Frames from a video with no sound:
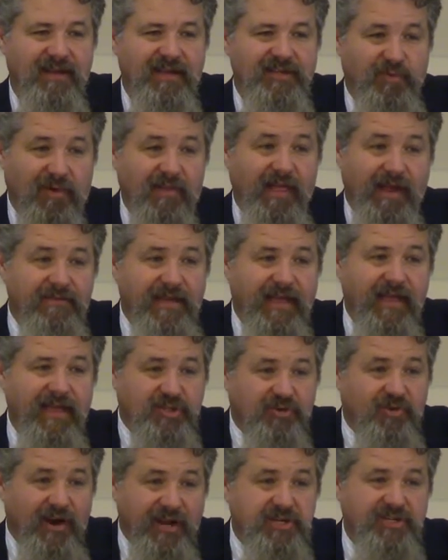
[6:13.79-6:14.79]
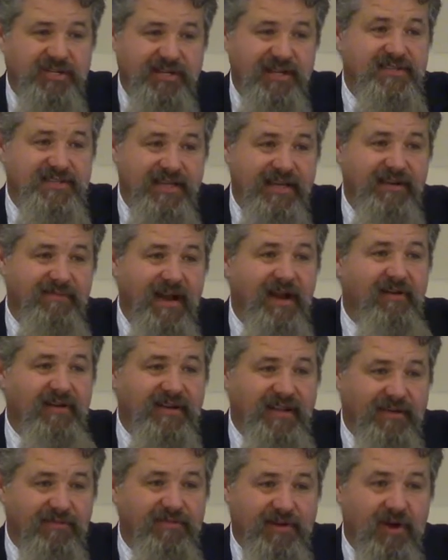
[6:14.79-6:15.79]
As we're living as Christians in
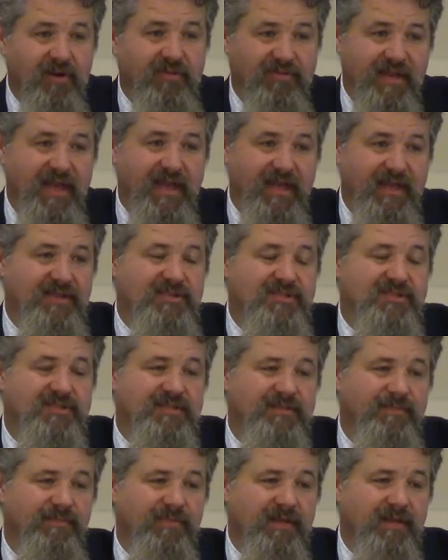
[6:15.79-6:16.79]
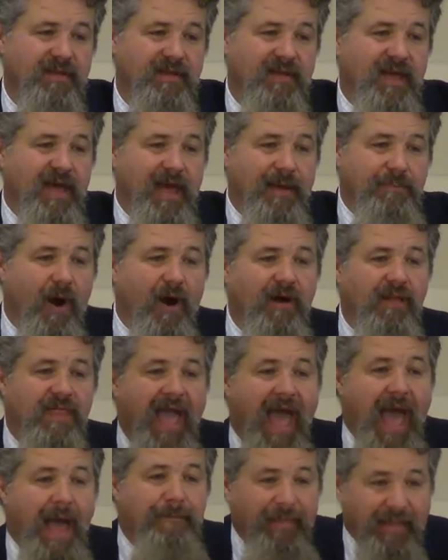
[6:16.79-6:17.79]
very difficult days. And part of
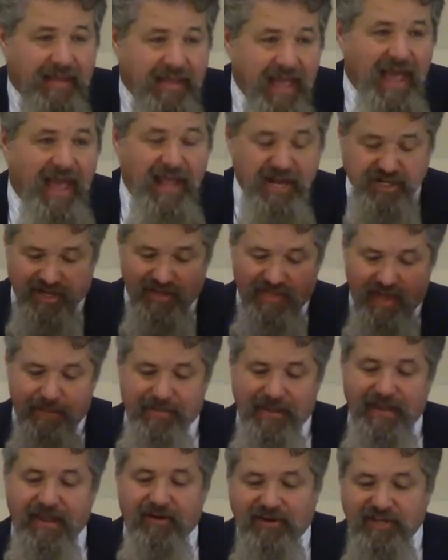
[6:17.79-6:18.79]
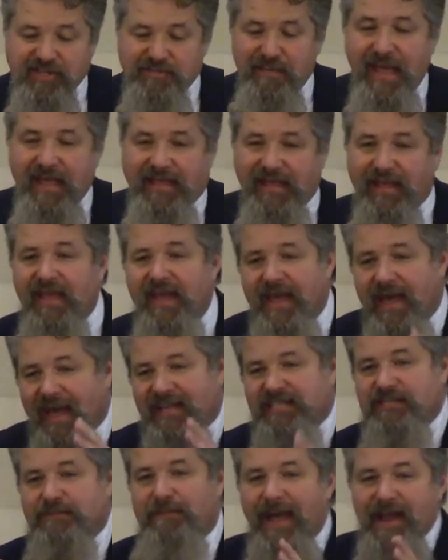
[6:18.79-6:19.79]
the application that Peter is making,
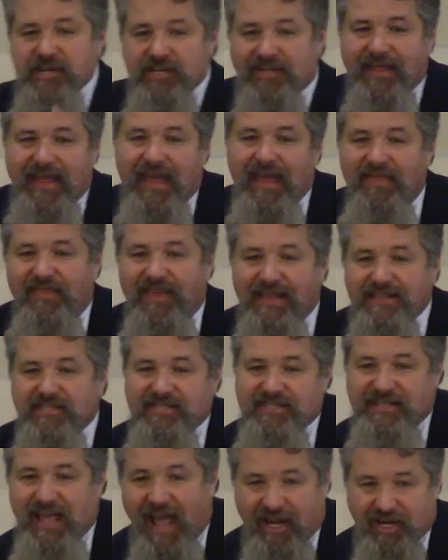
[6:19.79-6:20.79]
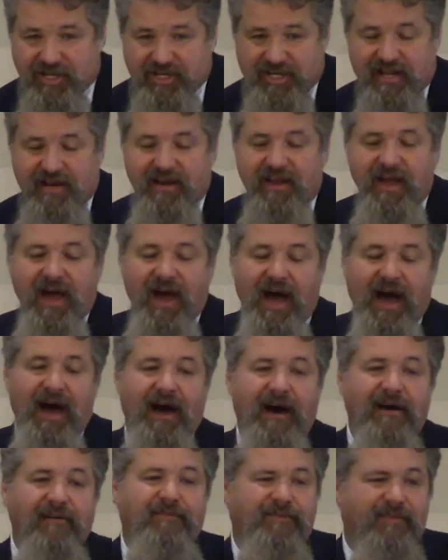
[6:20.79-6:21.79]
especially in this section
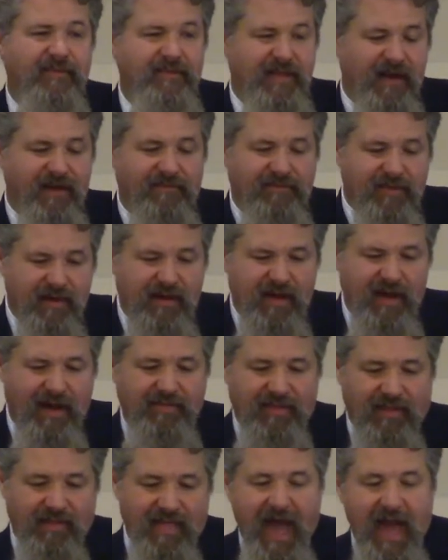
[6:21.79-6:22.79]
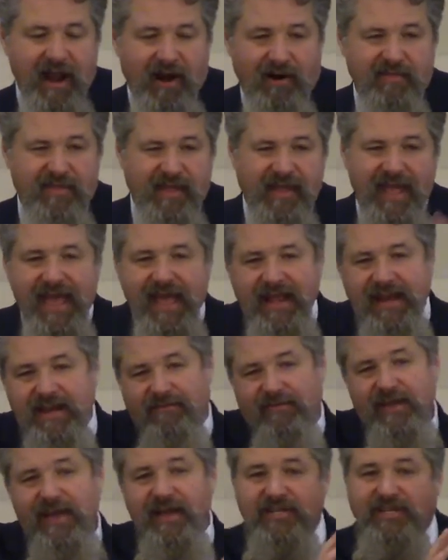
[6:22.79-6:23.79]
of, of, the, of the letter, the
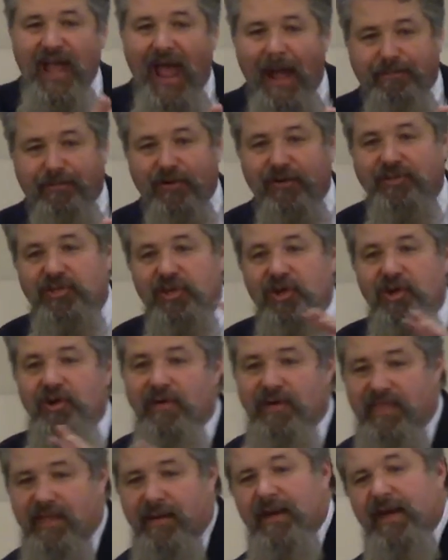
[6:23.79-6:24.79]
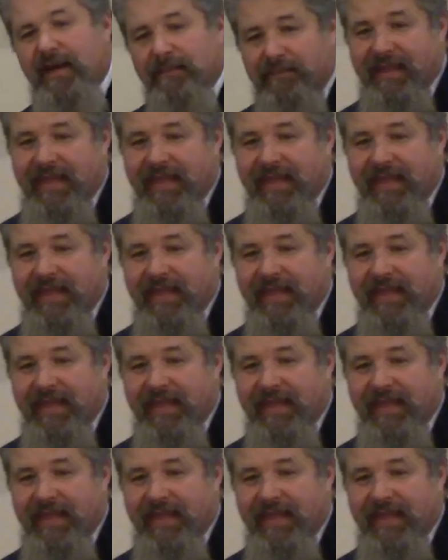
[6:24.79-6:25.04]
end of chapter 2 and the